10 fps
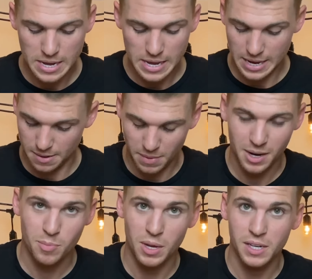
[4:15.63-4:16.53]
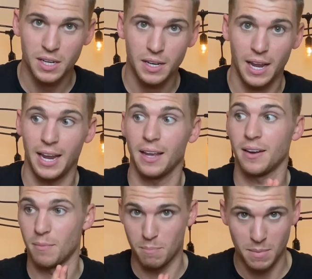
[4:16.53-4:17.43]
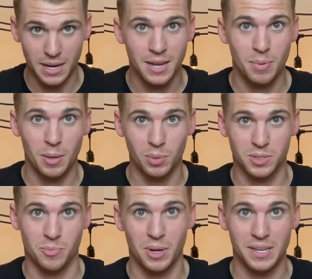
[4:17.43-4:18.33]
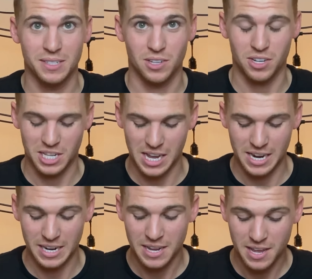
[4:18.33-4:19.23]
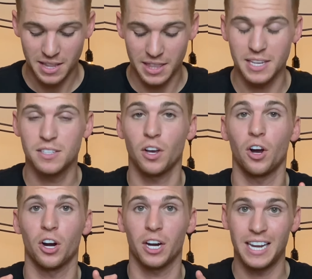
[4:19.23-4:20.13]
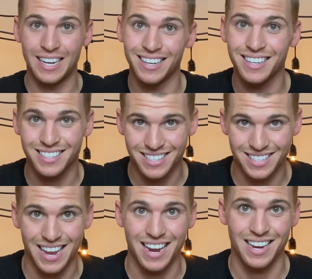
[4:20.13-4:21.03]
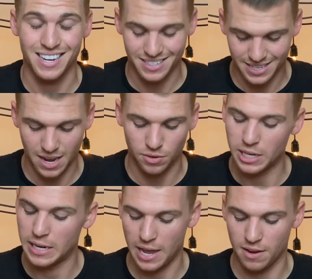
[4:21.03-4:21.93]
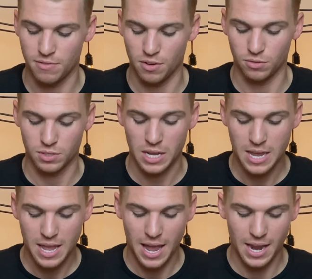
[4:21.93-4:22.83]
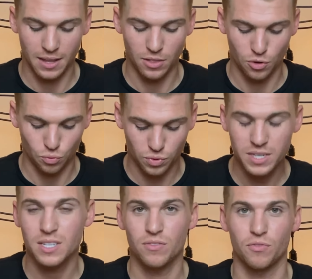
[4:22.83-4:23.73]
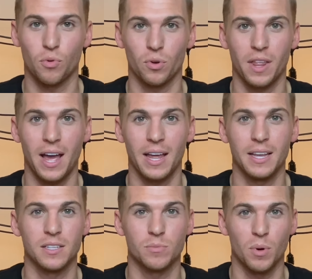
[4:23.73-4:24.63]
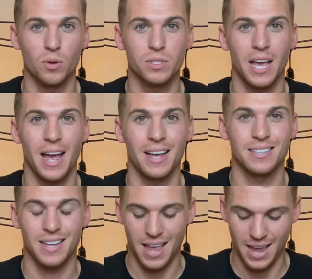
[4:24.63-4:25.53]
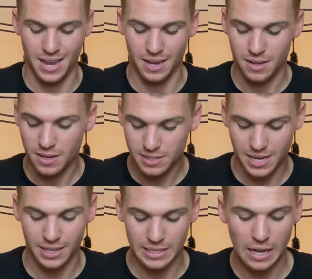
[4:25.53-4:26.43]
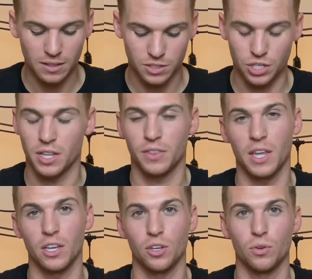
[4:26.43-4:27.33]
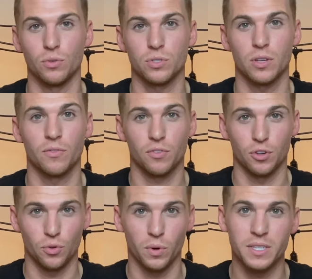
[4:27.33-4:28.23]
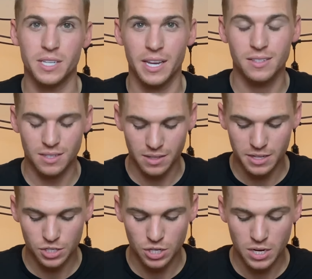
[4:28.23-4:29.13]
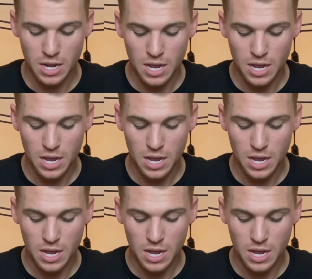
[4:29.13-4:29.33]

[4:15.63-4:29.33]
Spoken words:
In my opinion, and many people's opinions online, these are insane sounding headphones. And the reason for that is BOSE has a technology that they use for noise cancellation.